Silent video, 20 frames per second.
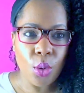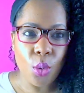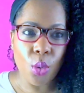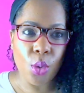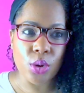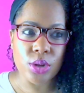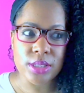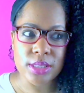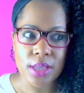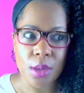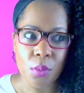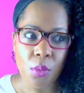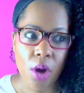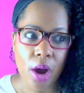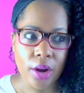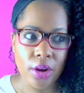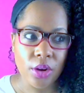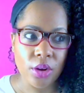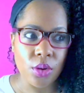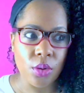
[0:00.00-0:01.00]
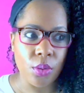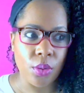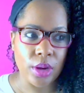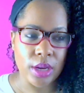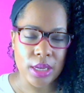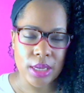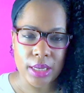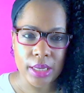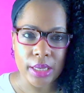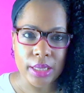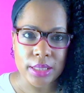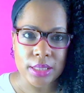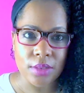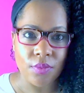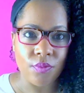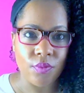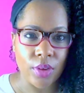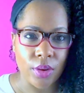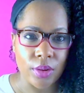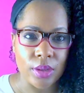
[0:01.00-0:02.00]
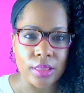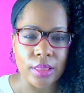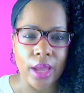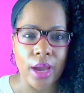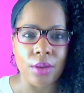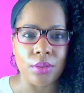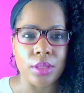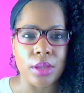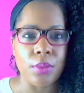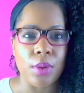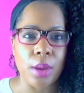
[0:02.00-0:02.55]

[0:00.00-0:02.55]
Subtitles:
or some water or eat very loudly